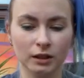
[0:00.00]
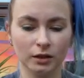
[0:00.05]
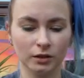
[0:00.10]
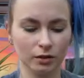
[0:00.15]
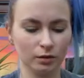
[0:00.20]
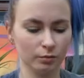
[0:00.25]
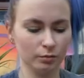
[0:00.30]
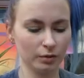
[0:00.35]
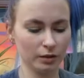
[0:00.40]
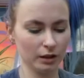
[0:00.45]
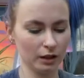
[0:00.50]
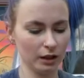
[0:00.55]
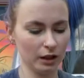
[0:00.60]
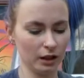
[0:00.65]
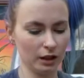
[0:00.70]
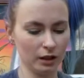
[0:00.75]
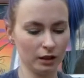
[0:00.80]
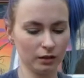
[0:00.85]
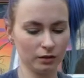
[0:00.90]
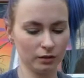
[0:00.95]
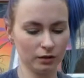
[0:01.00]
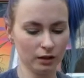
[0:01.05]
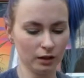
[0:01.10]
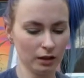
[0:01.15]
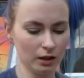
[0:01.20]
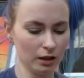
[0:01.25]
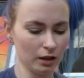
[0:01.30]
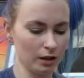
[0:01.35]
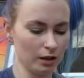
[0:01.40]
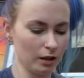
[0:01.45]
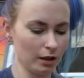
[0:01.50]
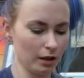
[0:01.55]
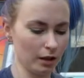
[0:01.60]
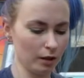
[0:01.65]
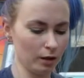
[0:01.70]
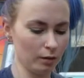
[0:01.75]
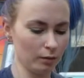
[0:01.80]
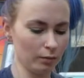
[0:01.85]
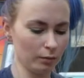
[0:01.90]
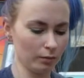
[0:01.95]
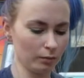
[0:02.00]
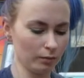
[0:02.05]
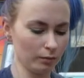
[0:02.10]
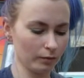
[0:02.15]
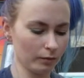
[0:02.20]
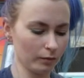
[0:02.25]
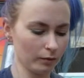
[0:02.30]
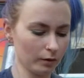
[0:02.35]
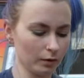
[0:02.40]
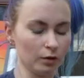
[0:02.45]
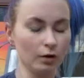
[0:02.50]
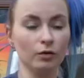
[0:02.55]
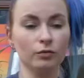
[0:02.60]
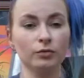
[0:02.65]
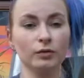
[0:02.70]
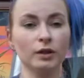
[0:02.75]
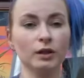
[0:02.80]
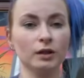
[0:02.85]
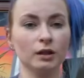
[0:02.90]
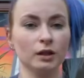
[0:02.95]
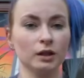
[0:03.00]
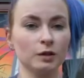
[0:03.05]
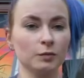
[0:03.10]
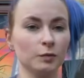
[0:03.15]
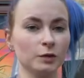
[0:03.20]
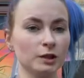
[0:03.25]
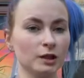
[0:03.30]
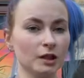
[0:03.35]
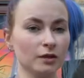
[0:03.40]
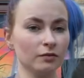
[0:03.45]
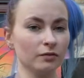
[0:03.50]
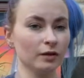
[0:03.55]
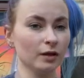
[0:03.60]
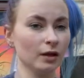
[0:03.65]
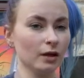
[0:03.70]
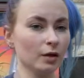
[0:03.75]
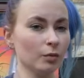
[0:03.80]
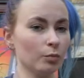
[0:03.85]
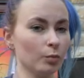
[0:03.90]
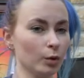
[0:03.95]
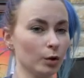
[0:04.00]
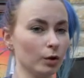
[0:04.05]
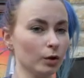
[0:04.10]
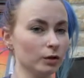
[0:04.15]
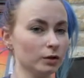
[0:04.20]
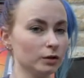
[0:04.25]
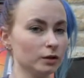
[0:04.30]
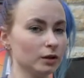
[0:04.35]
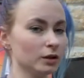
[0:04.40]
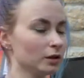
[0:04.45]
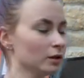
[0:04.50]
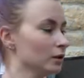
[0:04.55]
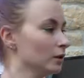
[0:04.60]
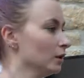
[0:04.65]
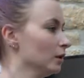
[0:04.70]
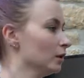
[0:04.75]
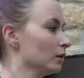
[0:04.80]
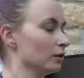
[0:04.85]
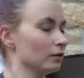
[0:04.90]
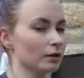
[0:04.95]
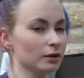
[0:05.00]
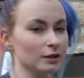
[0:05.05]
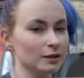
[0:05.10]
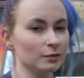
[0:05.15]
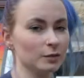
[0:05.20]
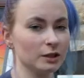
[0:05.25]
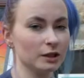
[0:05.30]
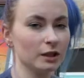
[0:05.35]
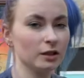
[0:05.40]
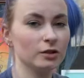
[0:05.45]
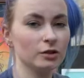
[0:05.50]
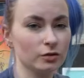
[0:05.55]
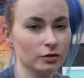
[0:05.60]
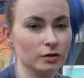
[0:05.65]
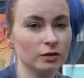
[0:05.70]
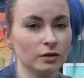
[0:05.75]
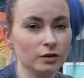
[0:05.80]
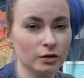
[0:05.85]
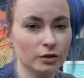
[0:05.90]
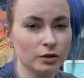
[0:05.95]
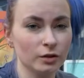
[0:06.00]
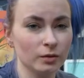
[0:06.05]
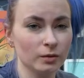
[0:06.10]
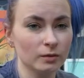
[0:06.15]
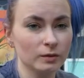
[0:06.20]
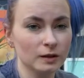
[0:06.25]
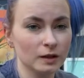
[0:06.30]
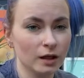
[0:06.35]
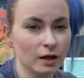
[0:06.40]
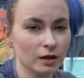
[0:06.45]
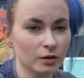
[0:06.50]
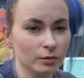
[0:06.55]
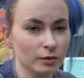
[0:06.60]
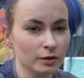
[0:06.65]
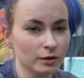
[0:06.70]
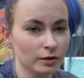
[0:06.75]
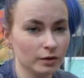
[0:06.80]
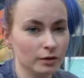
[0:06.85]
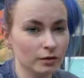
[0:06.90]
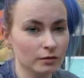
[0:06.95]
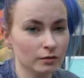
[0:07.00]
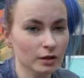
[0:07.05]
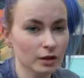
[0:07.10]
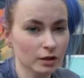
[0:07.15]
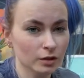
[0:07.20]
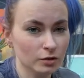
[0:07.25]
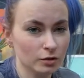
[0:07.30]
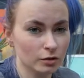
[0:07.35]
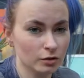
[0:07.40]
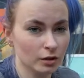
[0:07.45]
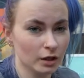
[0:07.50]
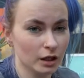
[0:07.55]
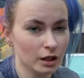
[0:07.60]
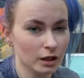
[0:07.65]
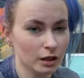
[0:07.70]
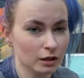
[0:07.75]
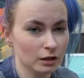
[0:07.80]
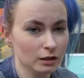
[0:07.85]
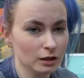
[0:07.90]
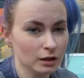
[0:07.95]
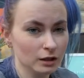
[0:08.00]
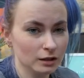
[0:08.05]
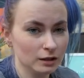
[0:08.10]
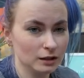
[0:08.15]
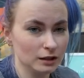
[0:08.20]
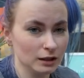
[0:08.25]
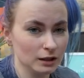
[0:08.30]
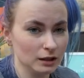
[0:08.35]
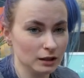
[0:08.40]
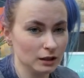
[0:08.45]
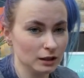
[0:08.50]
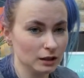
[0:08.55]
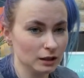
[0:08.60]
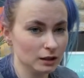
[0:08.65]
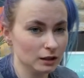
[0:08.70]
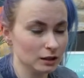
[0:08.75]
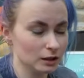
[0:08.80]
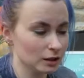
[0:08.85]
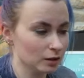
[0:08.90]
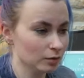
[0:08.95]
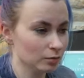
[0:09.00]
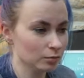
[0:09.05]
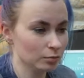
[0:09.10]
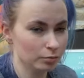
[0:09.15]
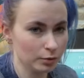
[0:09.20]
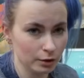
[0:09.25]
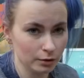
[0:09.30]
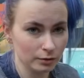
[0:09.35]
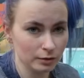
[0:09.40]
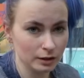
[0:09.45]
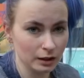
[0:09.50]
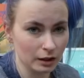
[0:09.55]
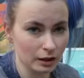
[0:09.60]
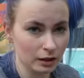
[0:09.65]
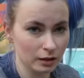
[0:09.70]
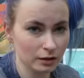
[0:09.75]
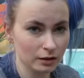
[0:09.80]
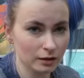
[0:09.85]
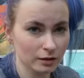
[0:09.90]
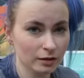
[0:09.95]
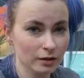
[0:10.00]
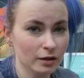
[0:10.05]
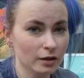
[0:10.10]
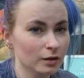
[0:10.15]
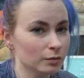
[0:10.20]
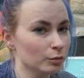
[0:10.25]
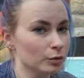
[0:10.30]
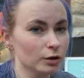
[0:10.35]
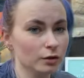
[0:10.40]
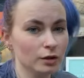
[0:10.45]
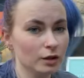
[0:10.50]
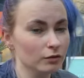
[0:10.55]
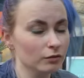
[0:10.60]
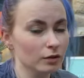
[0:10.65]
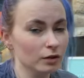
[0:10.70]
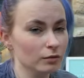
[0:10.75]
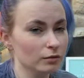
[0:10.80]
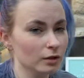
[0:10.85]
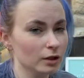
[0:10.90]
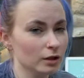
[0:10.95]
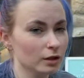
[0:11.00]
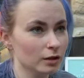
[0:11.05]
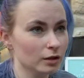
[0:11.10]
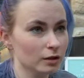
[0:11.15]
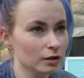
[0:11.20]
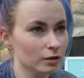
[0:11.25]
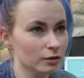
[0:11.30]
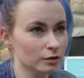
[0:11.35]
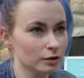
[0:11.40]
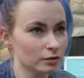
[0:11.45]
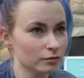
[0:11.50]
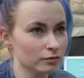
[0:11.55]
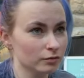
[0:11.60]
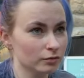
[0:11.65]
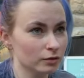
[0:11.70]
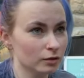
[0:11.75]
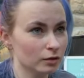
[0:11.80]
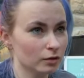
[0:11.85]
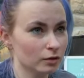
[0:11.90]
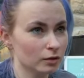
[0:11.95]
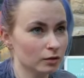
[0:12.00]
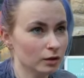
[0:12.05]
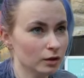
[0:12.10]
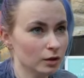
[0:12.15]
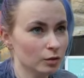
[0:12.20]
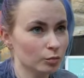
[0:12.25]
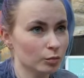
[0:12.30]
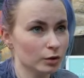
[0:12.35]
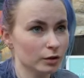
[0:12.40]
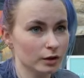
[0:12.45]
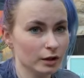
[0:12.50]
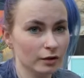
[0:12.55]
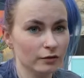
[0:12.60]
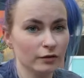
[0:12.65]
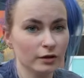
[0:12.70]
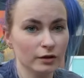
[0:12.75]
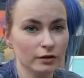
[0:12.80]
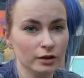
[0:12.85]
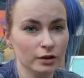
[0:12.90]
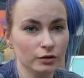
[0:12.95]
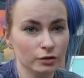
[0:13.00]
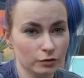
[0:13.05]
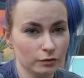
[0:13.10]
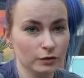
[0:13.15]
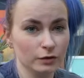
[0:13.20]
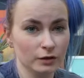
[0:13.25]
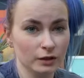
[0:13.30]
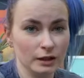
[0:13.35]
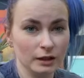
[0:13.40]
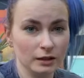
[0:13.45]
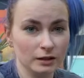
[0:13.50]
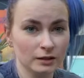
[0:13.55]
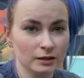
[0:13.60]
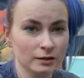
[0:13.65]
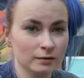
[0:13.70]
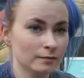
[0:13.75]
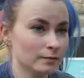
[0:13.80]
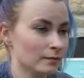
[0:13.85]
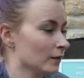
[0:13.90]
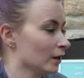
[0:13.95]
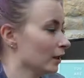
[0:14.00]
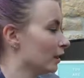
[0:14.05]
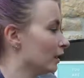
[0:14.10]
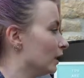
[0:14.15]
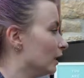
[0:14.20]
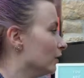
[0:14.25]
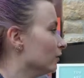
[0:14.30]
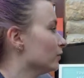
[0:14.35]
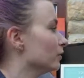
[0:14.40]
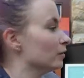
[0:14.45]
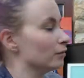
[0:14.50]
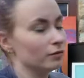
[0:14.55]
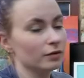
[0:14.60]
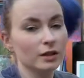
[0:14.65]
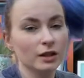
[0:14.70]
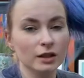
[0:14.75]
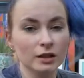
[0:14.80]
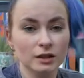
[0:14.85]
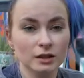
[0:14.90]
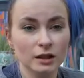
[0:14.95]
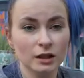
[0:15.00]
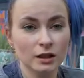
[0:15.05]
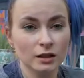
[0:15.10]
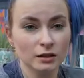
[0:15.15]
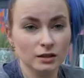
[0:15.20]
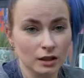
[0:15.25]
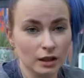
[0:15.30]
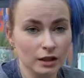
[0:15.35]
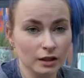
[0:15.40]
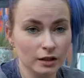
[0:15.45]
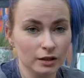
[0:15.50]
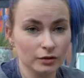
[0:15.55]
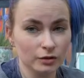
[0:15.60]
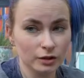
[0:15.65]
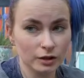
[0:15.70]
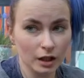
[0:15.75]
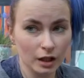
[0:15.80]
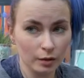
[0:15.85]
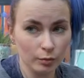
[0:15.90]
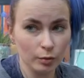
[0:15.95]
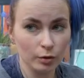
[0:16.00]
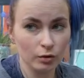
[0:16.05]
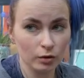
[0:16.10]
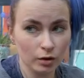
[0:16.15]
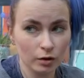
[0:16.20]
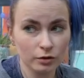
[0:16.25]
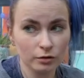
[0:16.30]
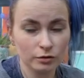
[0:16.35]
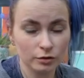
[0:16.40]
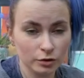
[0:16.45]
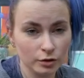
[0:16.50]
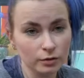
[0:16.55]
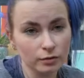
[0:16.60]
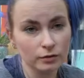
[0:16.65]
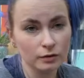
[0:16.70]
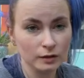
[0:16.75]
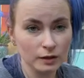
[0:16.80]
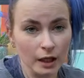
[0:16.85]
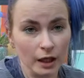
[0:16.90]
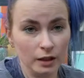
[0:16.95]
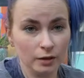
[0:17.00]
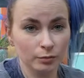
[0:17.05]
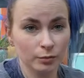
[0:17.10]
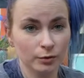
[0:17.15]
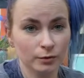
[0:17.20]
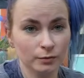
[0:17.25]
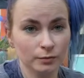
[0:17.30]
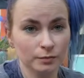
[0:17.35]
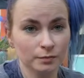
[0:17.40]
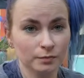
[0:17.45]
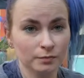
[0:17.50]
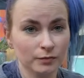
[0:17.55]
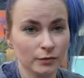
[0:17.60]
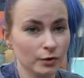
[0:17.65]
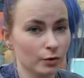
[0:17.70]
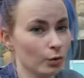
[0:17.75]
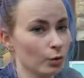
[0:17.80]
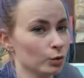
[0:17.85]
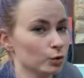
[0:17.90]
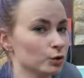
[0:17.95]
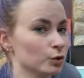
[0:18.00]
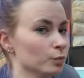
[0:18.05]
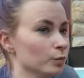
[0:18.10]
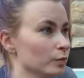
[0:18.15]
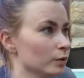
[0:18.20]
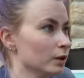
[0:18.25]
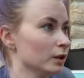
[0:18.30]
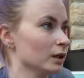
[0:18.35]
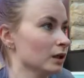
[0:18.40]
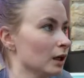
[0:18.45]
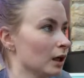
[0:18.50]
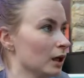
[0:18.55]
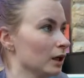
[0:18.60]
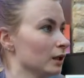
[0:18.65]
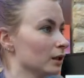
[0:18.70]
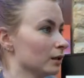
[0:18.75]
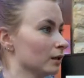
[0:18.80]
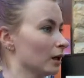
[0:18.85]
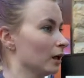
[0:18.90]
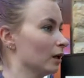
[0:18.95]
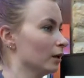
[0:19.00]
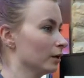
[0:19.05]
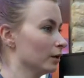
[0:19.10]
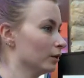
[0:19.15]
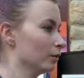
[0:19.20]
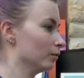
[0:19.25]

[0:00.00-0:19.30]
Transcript: Company. Not for anything specific, but there are some essentials that you should always take with you. String, scissors, blue tack. You never know what you're going to use them for, but they're very useful things. Even if it is tying your tablecloth to the table or something like that, who